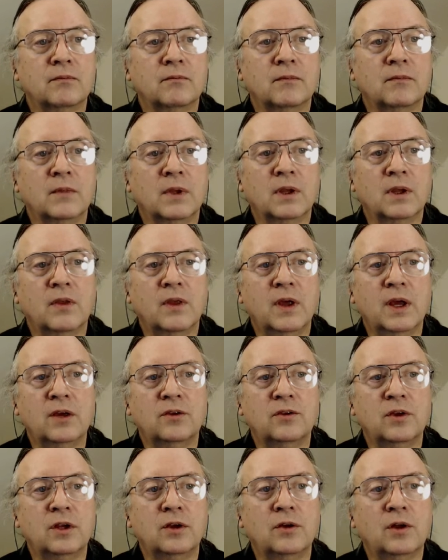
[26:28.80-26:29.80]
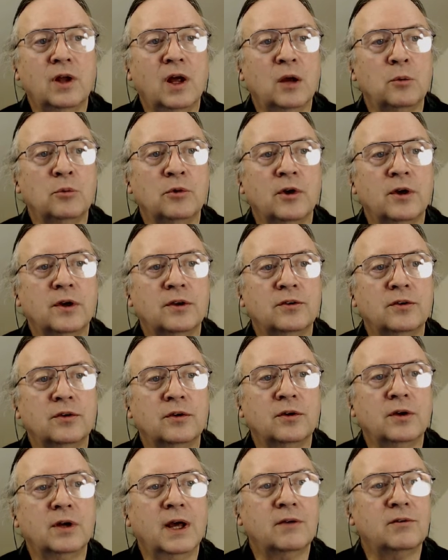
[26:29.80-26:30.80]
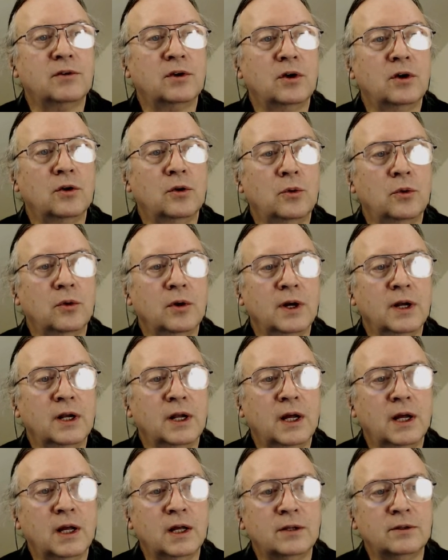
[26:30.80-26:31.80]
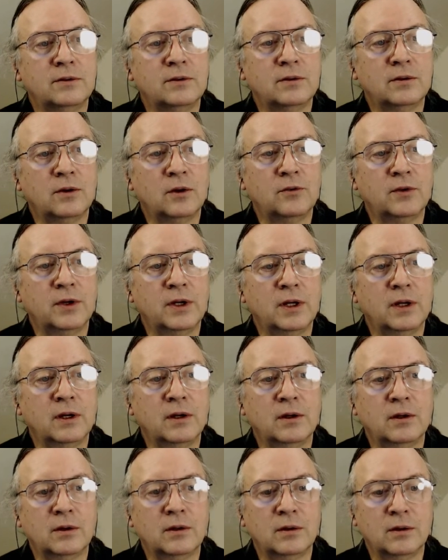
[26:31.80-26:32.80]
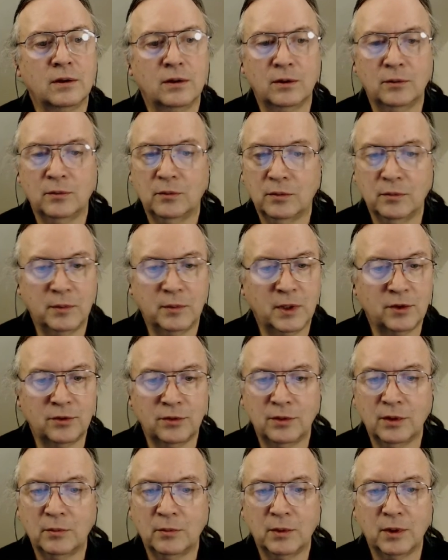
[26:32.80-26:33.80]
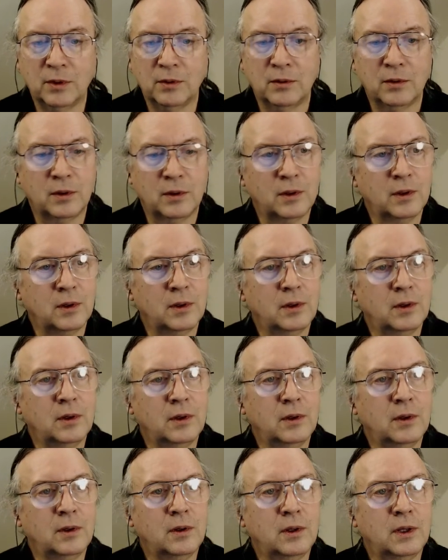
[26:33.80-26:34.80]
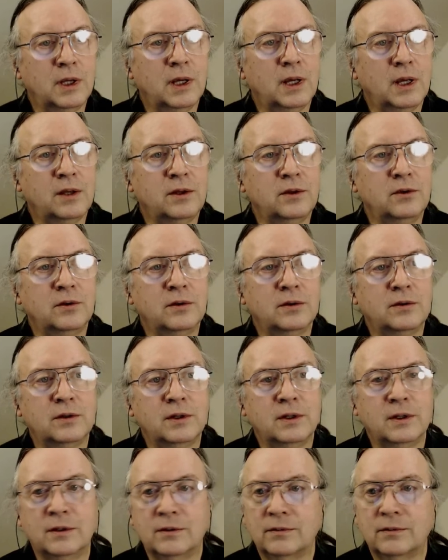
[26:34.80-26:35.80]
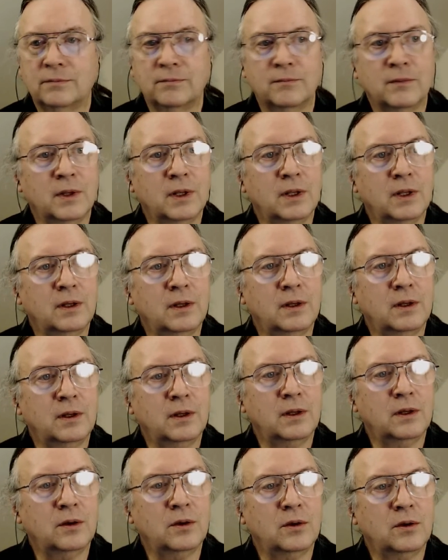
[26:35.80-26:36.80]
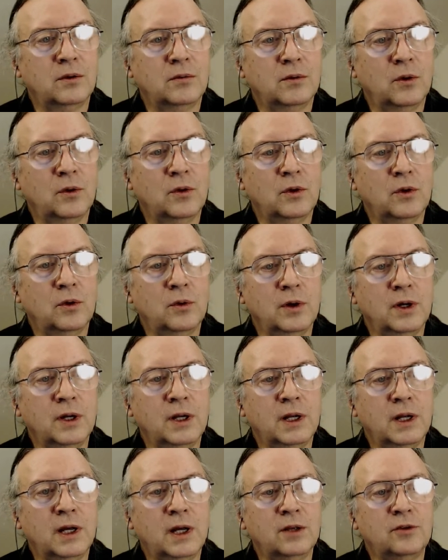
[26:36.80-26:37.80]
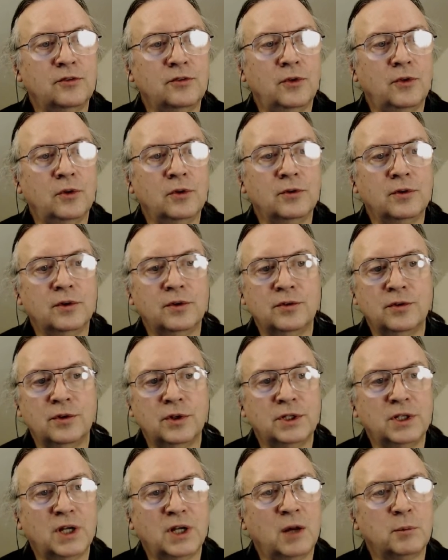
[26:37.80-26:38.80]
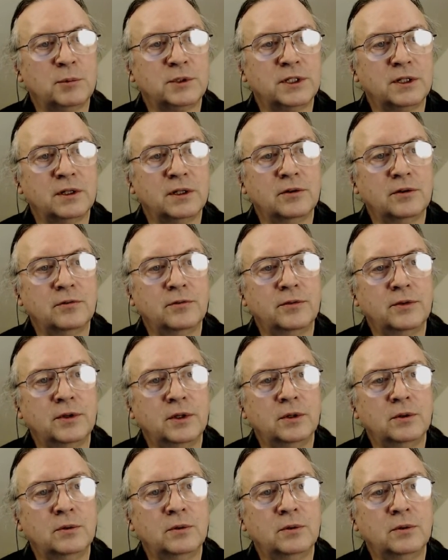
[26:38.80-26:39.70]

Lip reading: things in your library. So you're going to have to go to Organize over here. Oh, make sure I'm on. Yeah, you can see this. Go to Organize, Folder and Search Options, View,